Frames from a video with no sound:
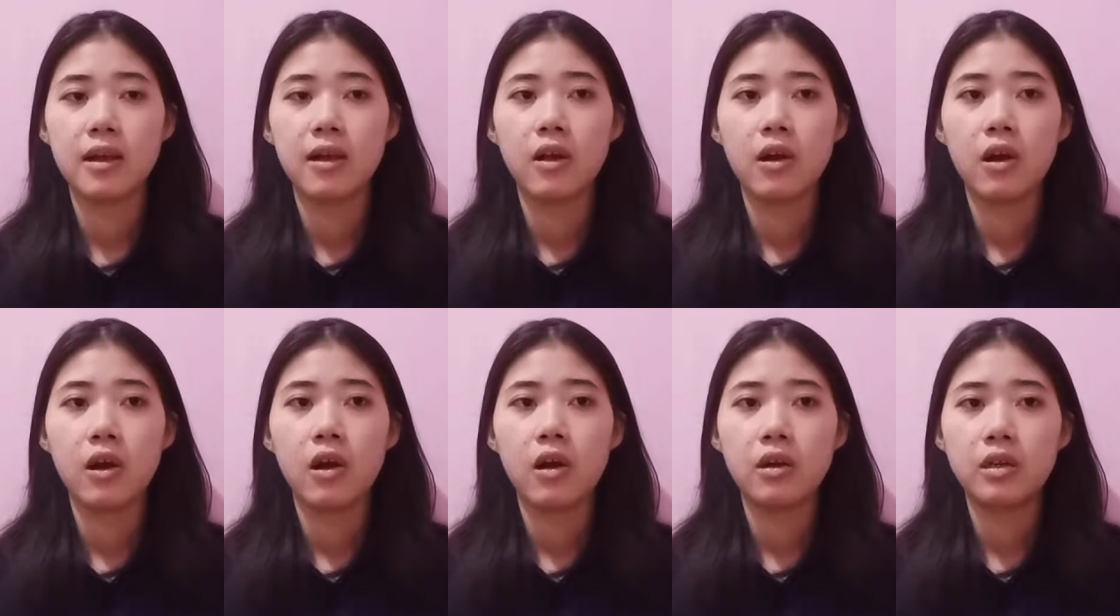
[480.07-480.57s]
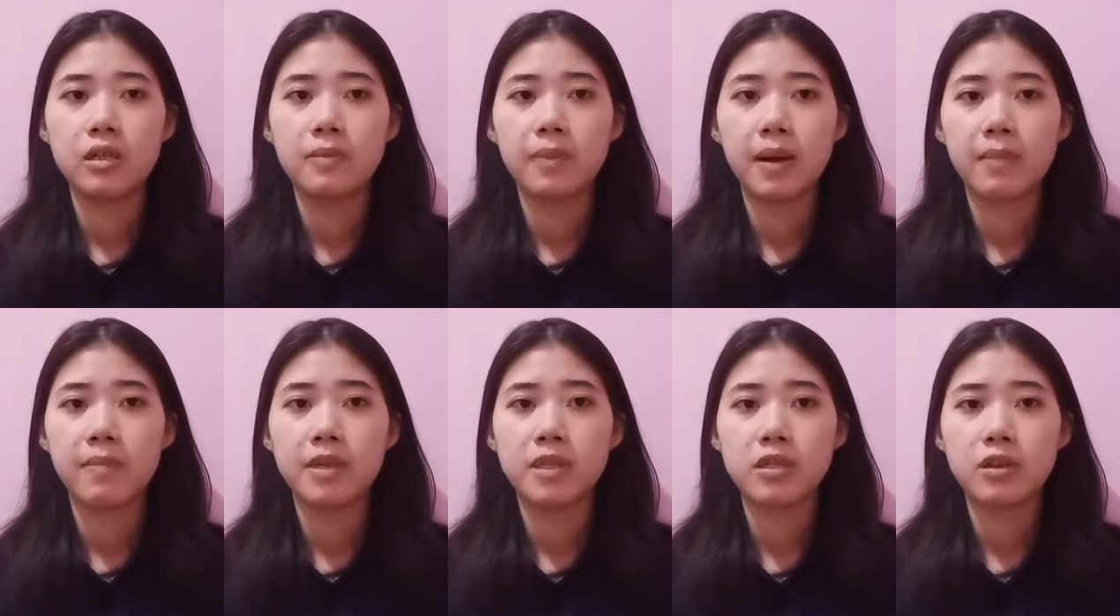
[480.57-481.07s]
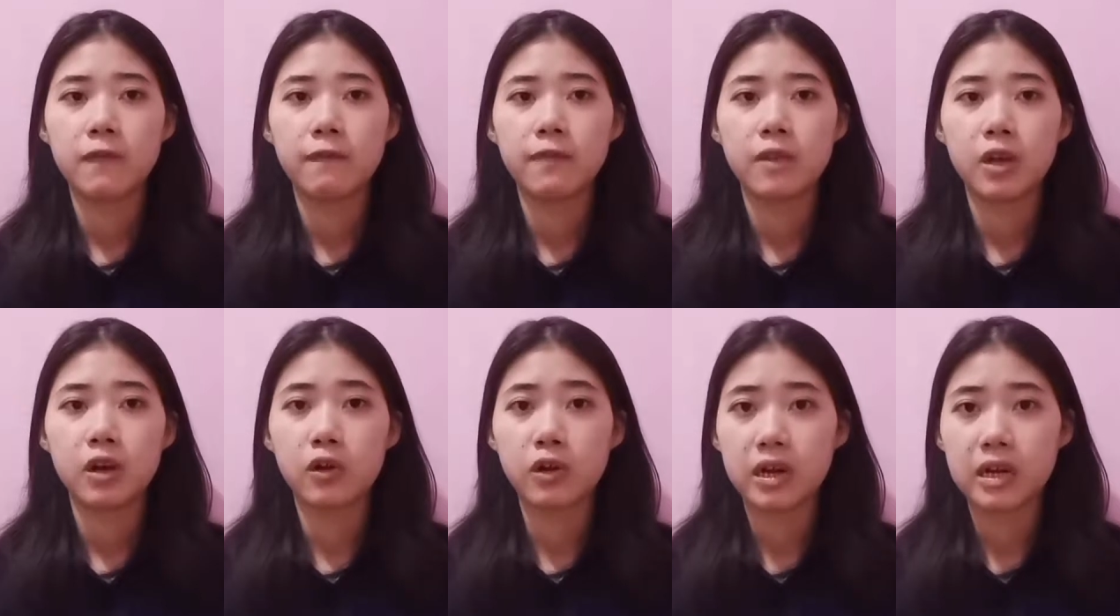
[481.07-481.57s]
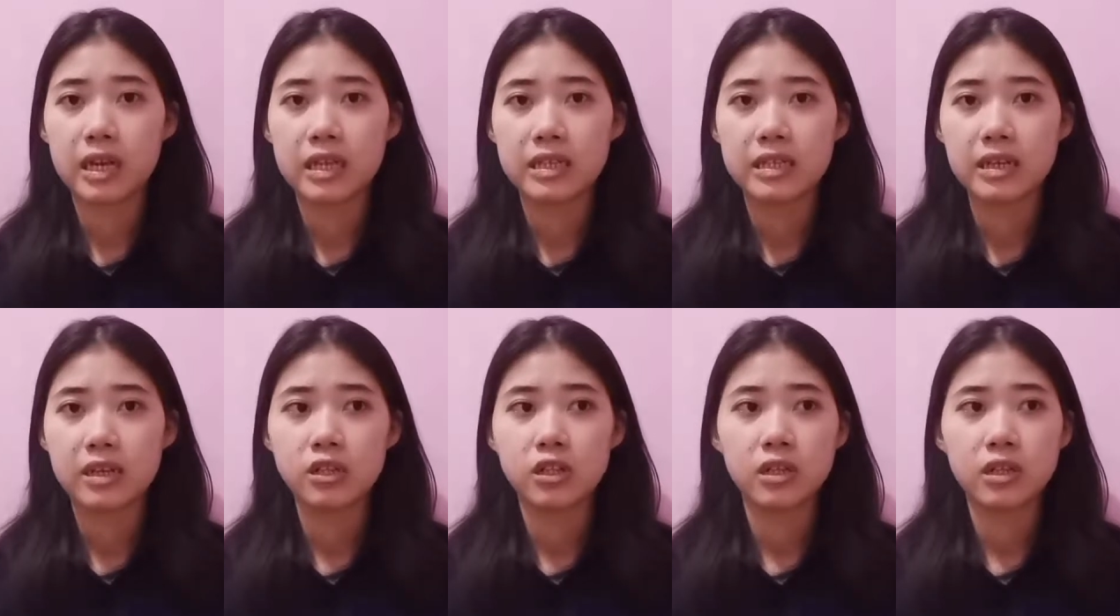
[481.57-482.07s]
All departments of the
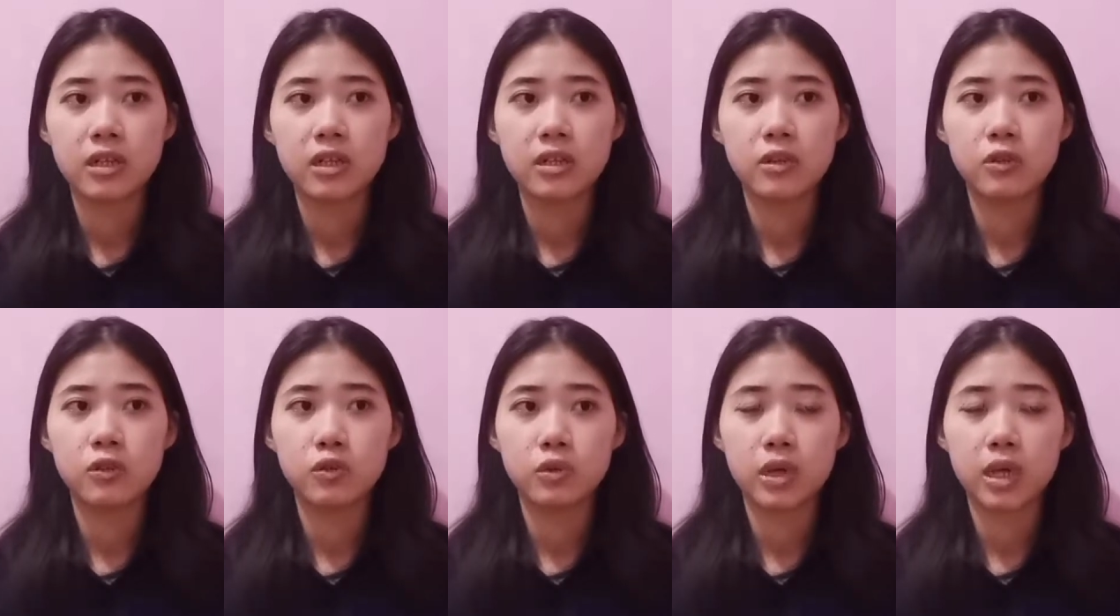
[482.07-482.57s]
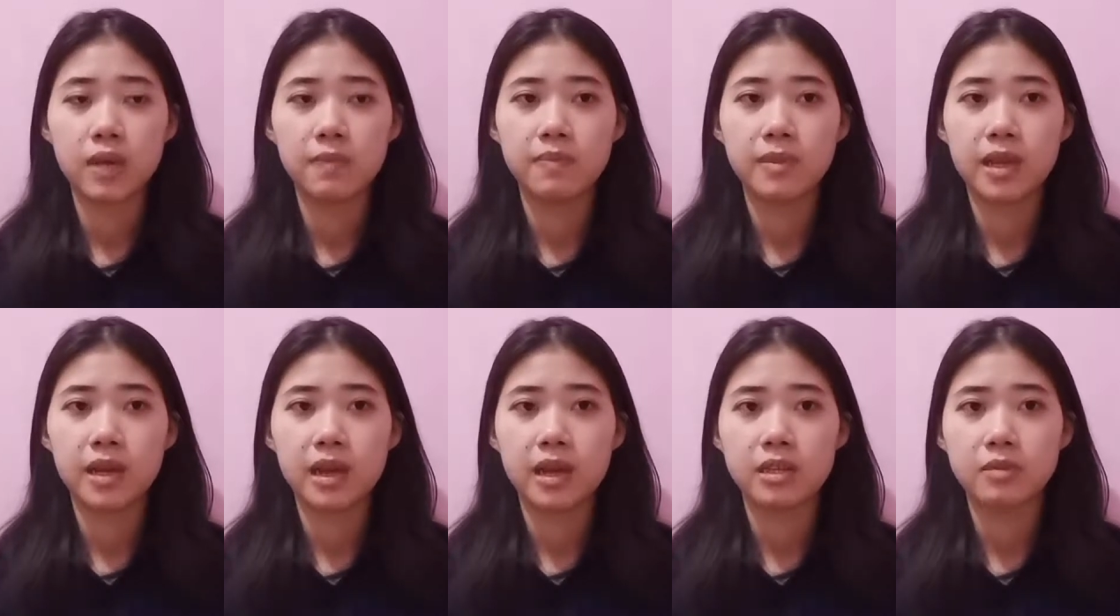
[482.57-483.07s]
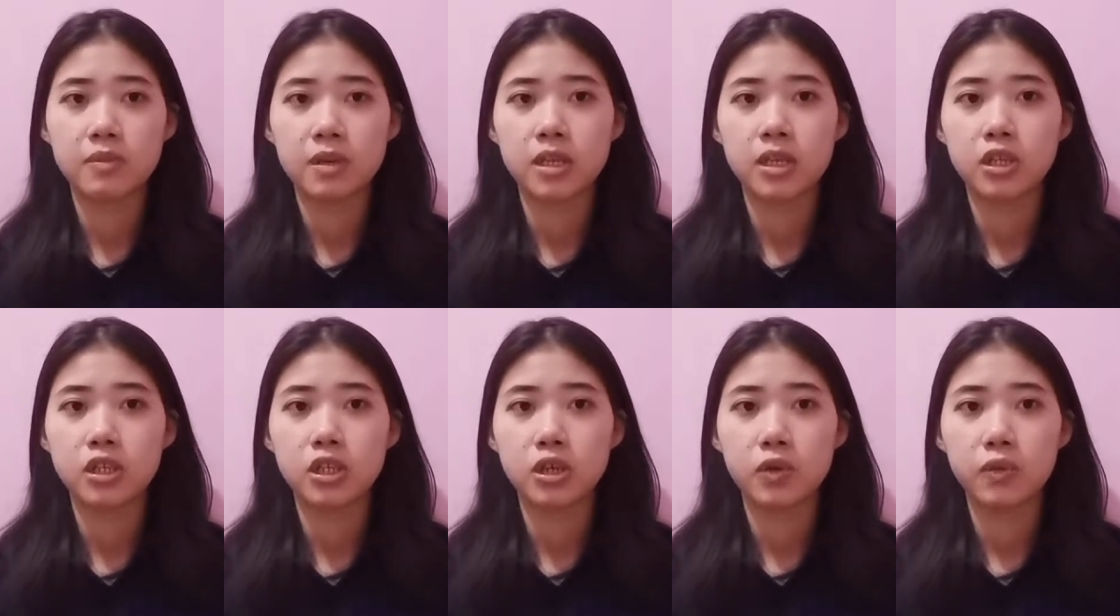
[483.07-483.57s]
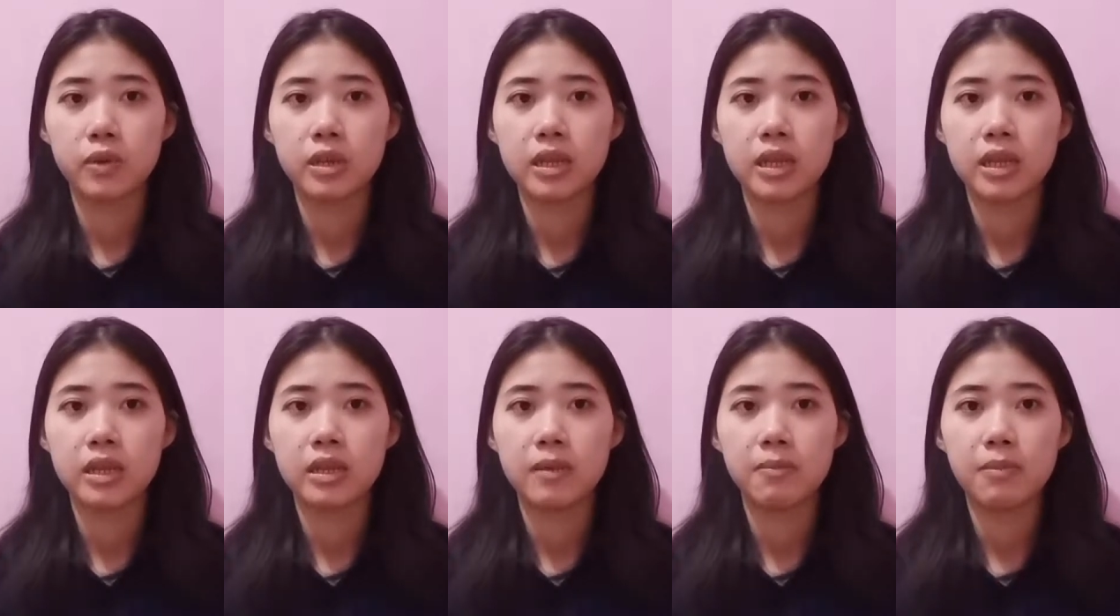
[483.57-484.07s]
organization need to keep their expenditure
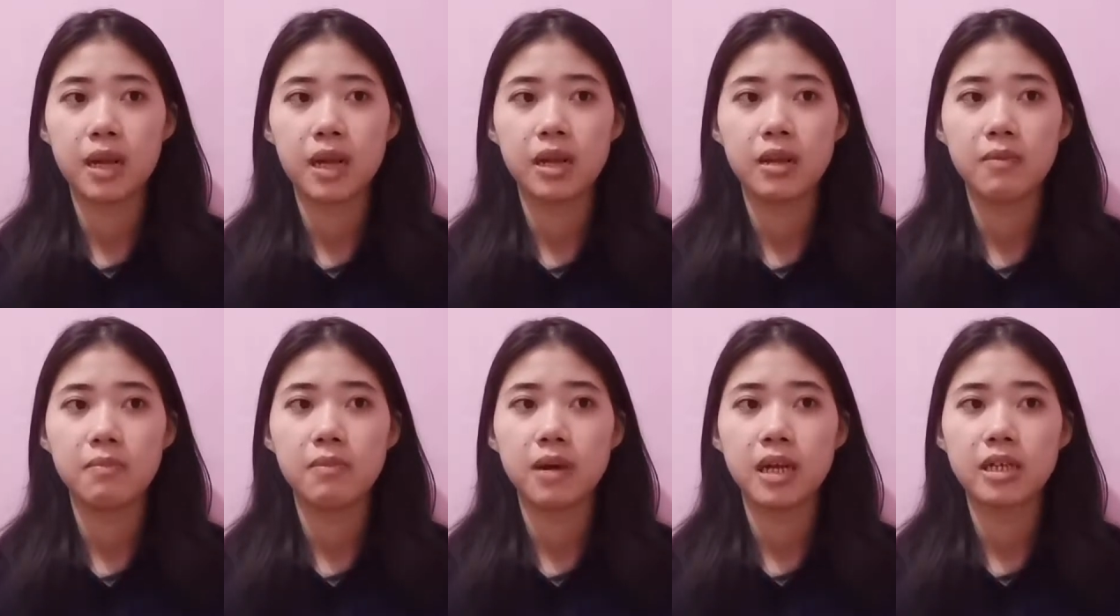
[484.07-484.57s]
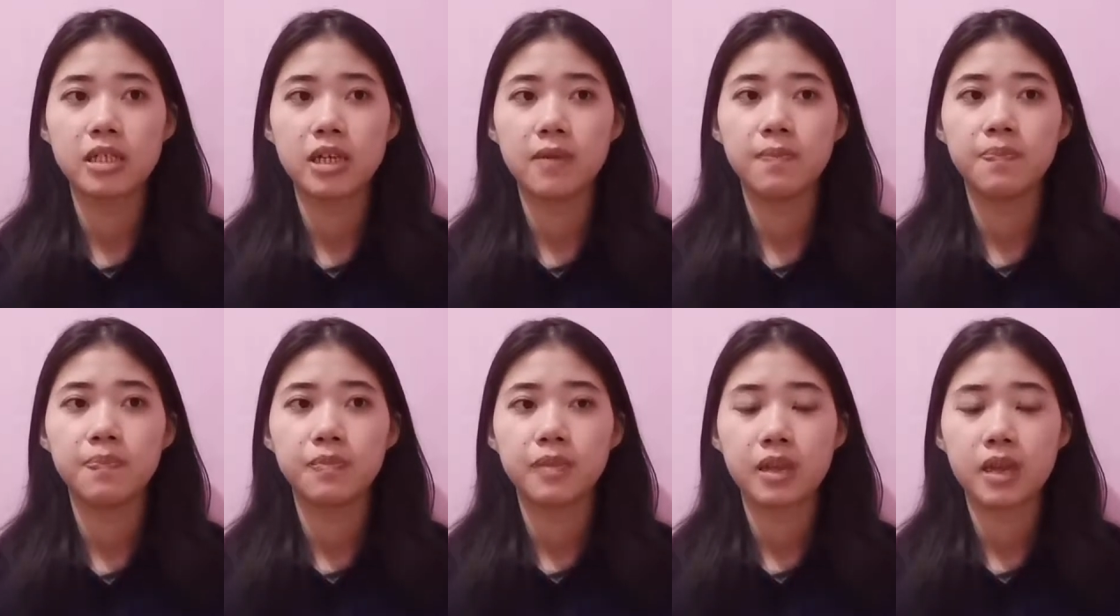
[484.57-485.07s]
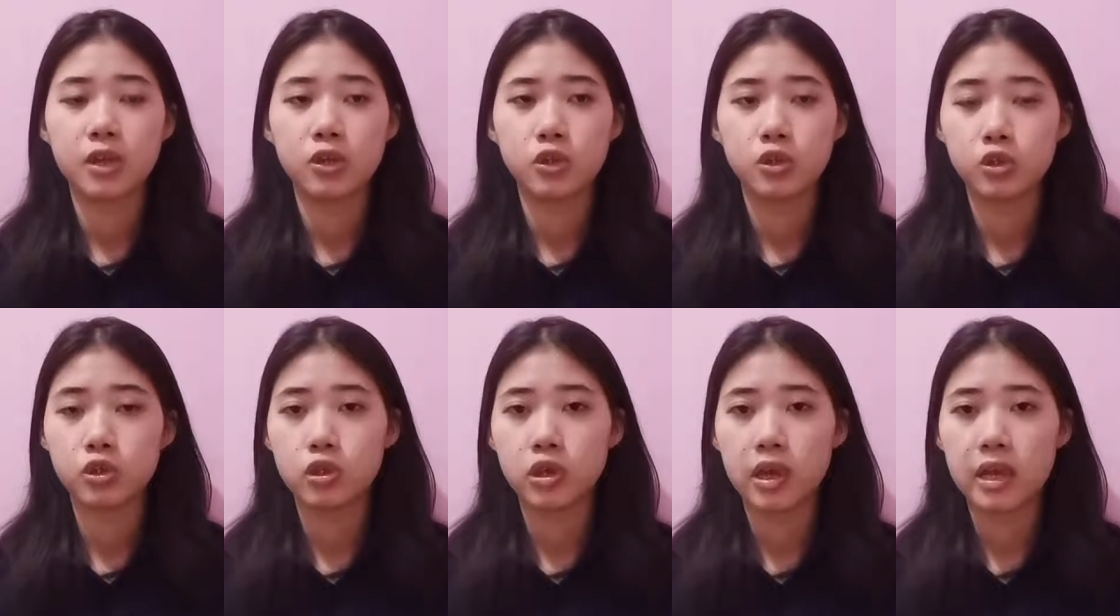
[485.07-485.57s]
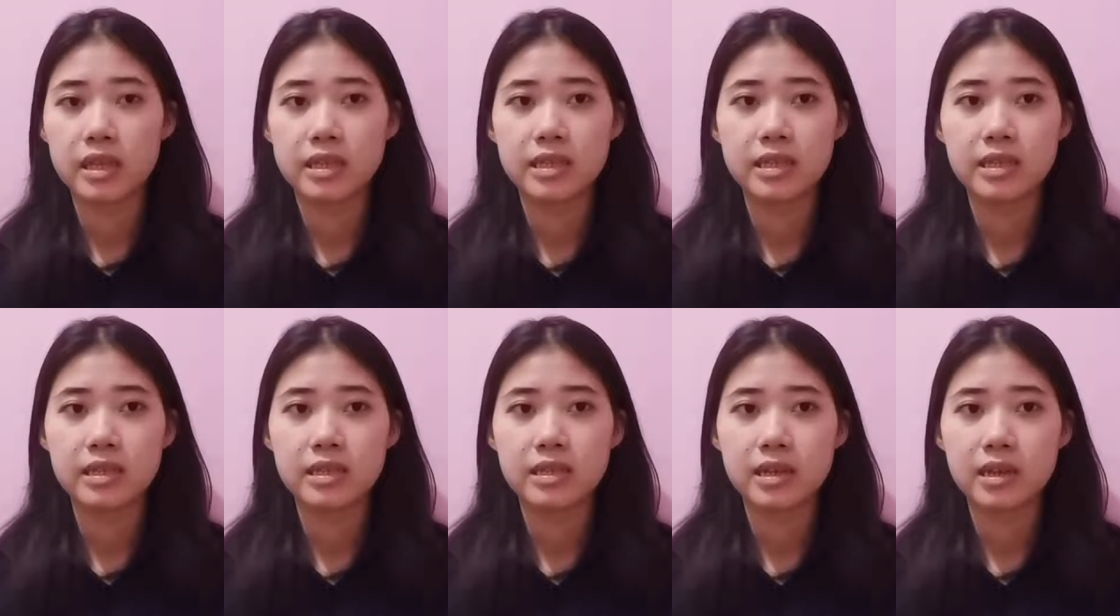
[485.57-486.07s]
within the planning budget and should not
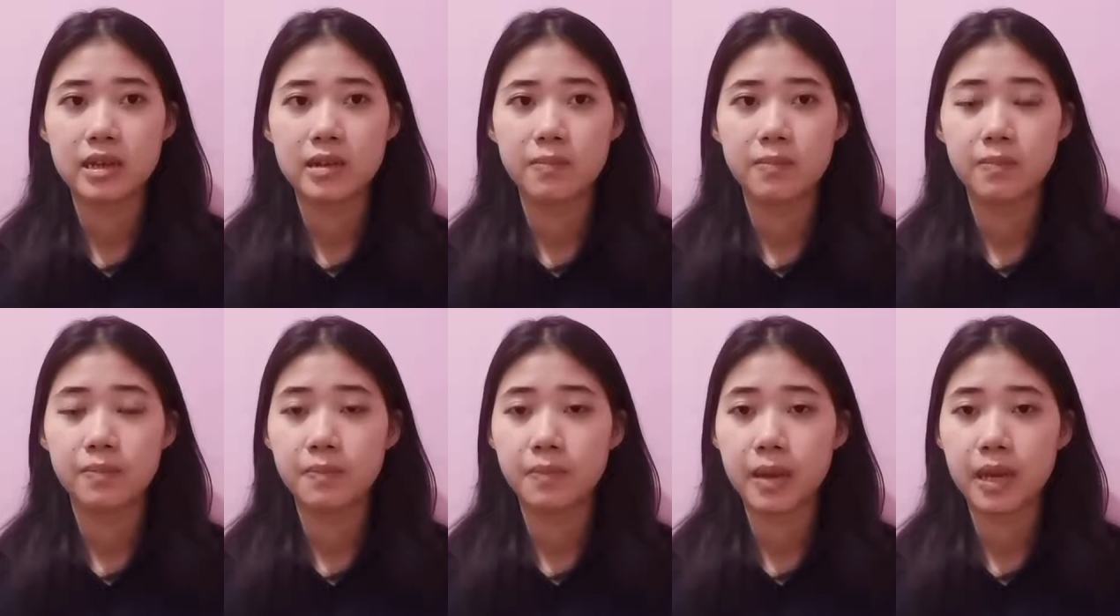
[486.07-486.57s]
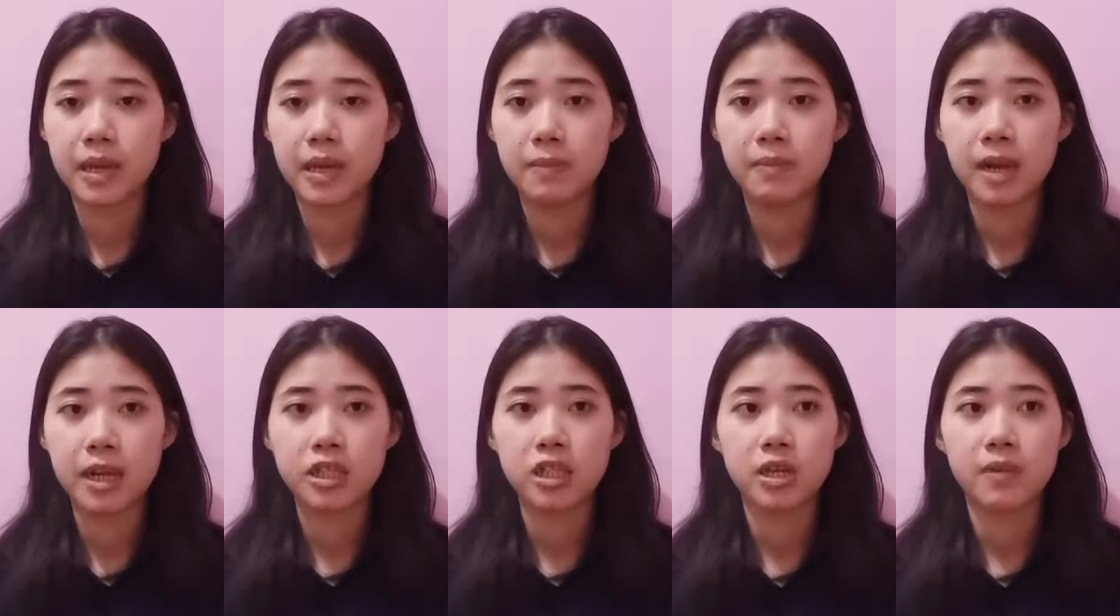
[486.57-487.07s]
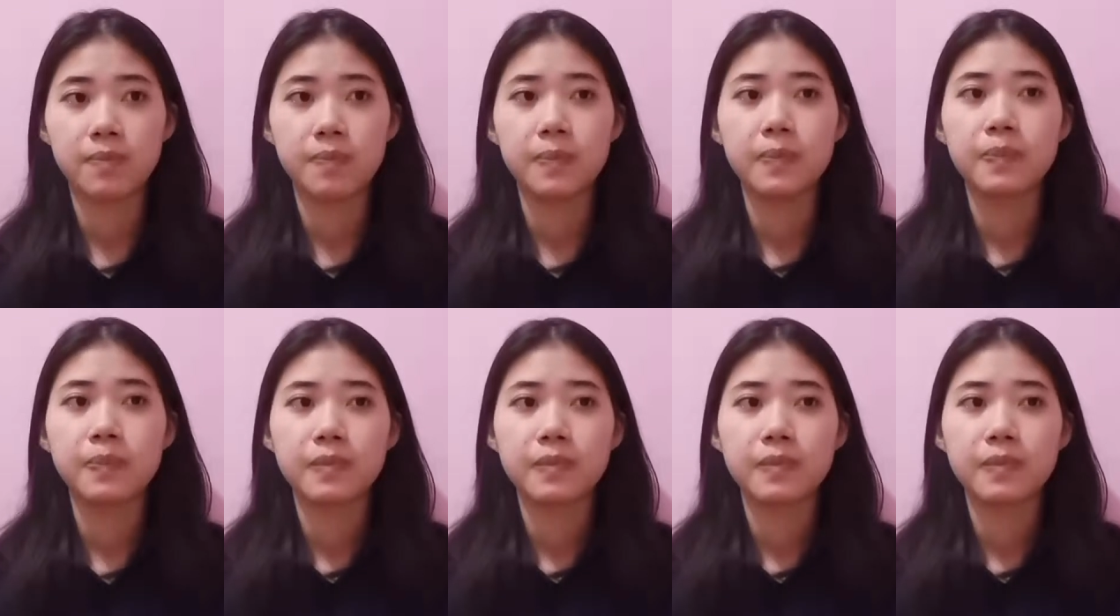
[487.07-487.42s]
exceed the planning budget.